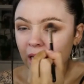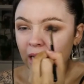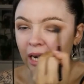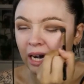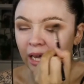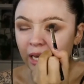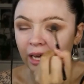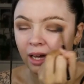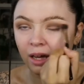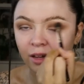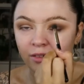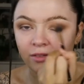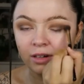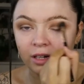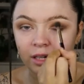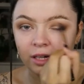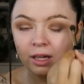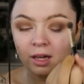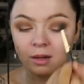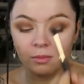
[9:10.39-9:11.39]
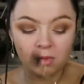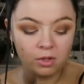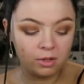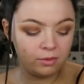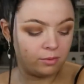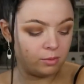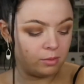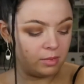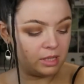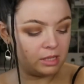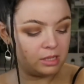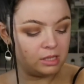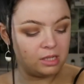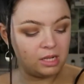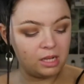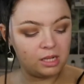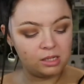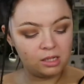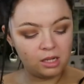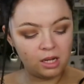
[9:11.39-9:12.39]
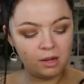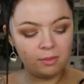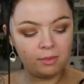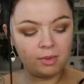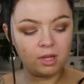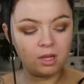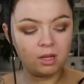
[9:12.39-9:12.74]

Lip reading: Like I'm not even making sense, am I?